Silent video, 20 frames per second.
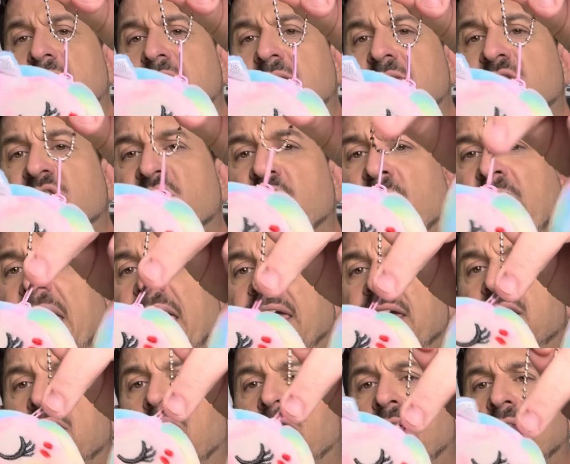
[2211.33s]
to hang
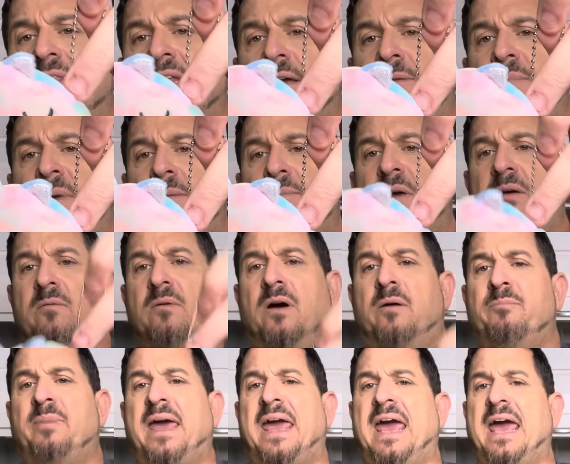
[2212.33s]
it on, like maybe a
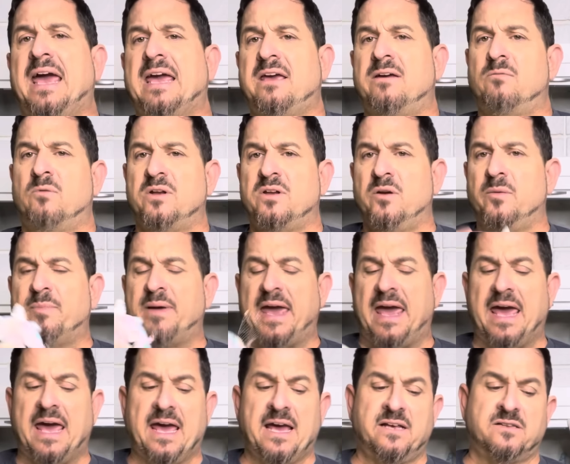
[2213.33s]
bag, one of your
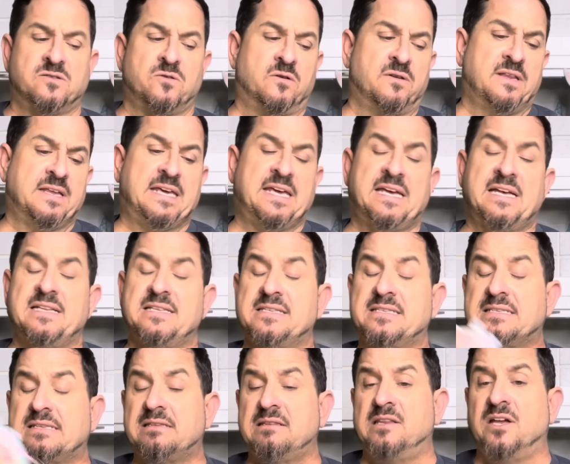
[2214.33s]
bags, or the
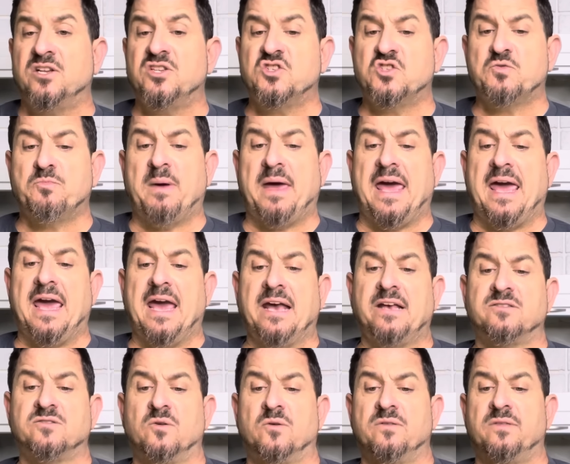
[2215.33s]
kids' lunch
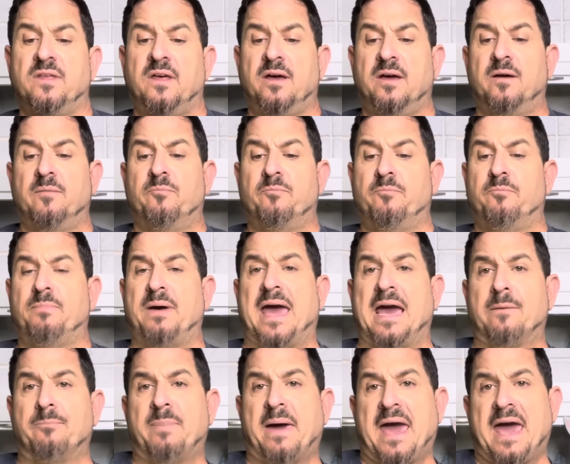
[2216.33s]
bags, or the
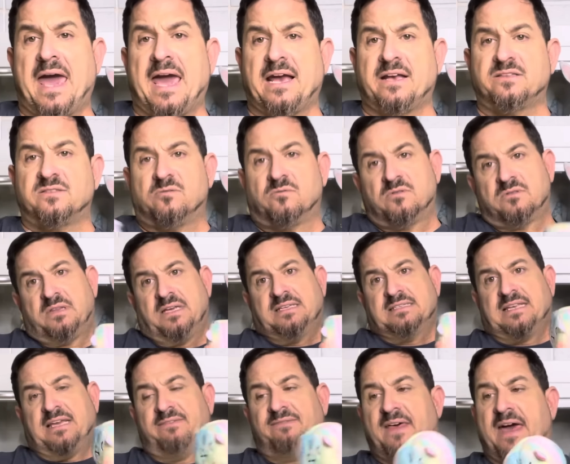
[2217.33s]
backpacks, or things
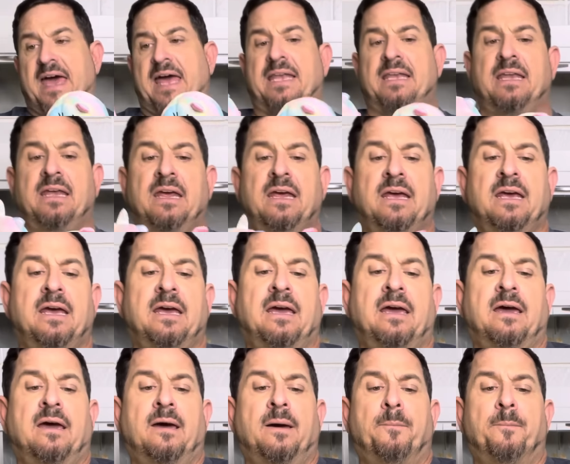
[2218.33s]
like that.
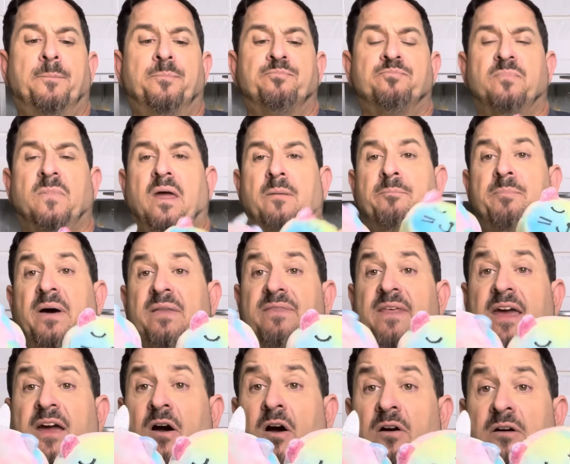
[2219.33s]
But
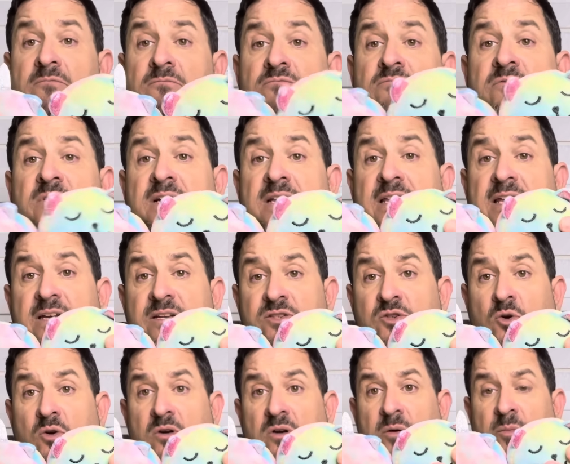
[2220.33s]
they are really
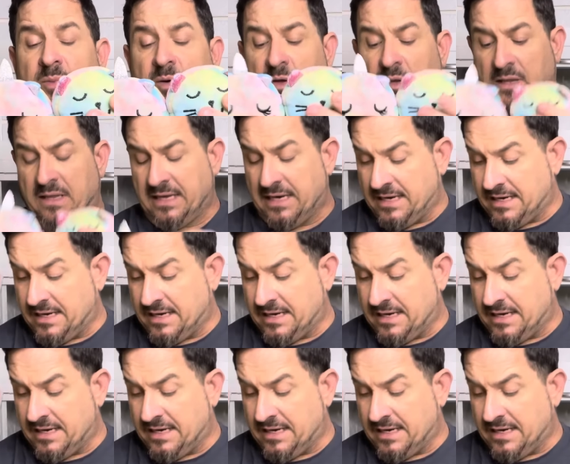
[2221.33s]
adorable.